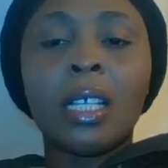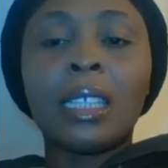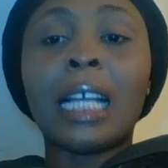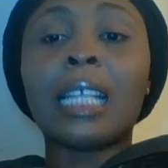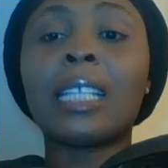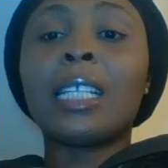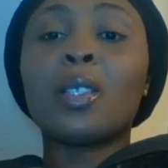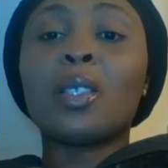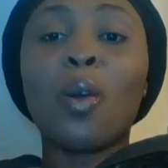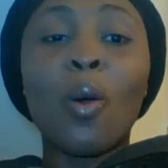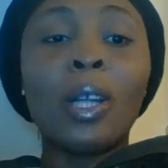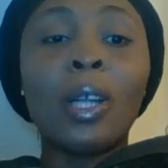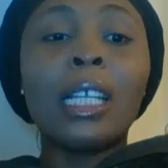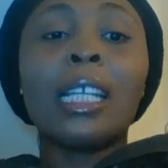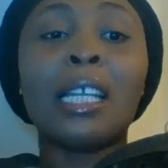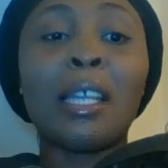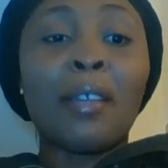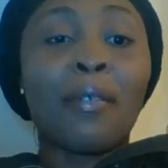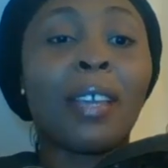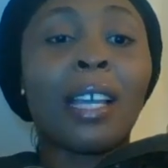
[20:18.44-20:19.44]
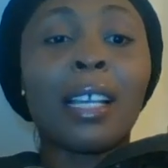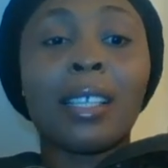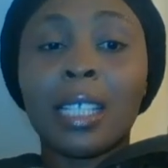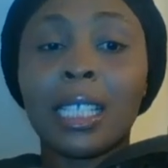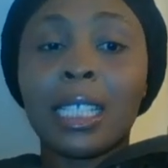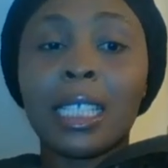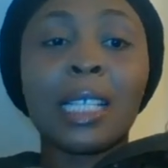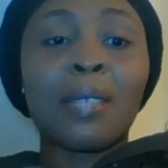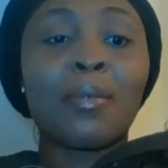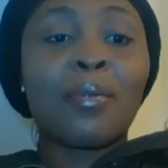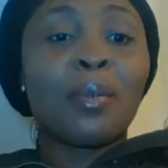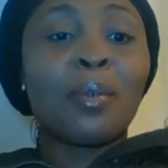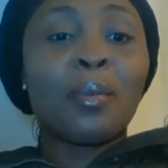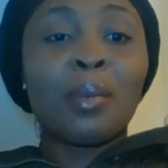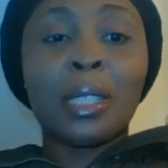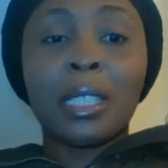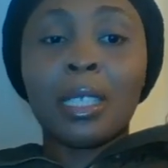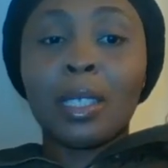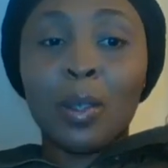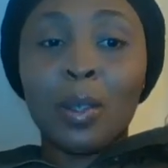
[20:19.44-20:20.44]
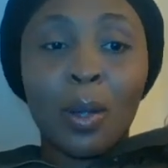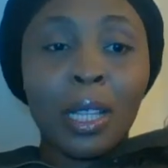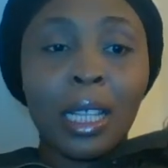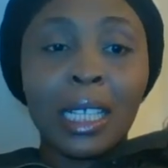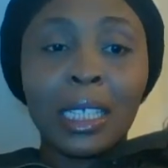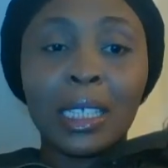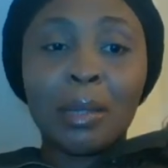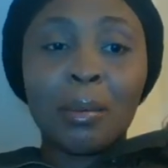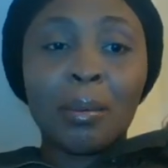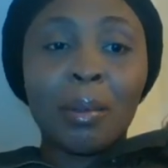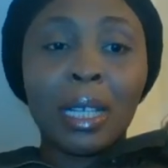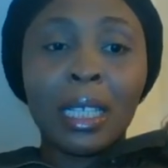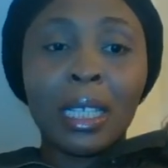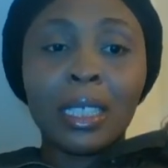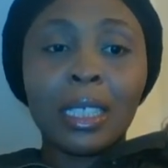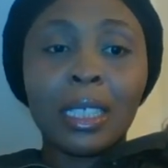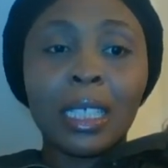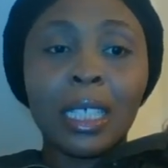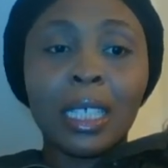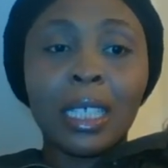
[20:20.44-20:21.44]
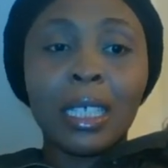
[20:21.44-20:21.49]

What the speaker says: That is only if you are successful with the scholarship, right?